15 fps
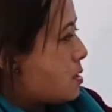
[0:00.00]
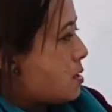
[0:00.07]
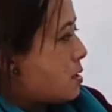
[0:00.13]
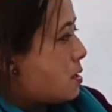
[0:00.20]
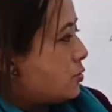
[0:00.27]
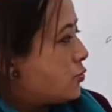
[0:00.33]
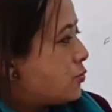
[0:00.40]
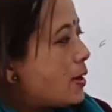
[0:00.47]

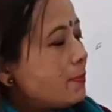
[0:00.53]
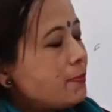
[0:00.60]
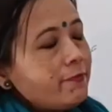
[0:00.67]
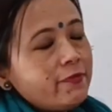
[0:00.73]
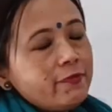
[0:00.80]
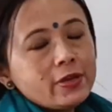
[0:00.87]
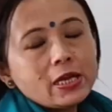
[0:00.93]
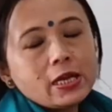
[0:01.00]
Swami
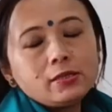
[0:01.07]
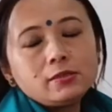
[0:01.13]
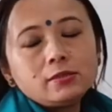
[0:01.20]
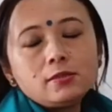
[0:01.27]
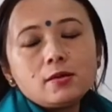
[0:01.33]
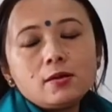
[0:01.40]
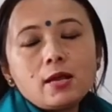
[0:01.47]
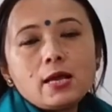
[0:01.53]

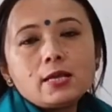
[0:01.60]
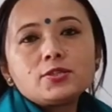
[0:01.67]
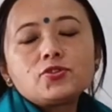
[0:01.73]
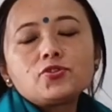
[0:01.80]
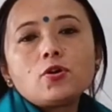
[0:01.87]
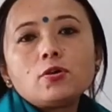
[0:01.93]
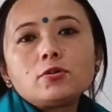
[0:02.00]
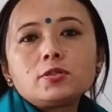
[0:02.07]
Vivekananda has
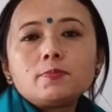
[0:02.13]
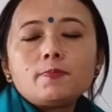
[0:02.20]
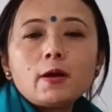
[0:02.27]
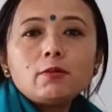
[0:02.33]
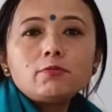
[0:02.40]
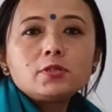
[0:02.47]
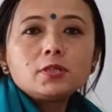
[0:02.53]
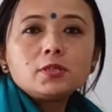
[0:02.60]
talked
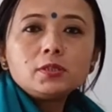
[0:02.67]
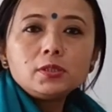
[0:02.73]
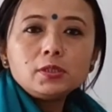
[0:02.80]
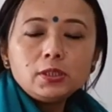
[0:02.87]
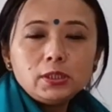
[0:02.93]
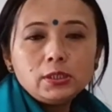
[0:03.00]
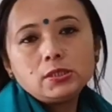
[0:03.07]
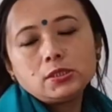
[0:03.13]
about
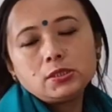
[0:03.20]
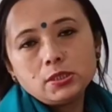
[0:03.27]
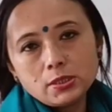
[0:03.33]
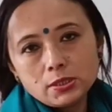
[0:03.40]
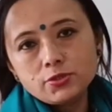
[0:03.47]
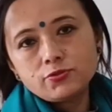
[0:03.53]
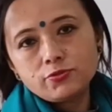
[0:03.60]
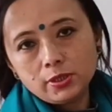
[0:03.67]
Indian
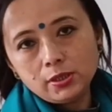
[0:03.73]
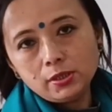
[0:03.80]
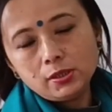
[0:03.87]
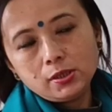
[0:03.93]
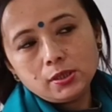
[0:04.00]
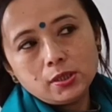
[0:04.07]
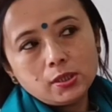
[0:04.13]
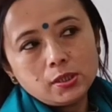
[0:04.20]

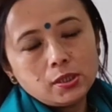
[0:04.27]
history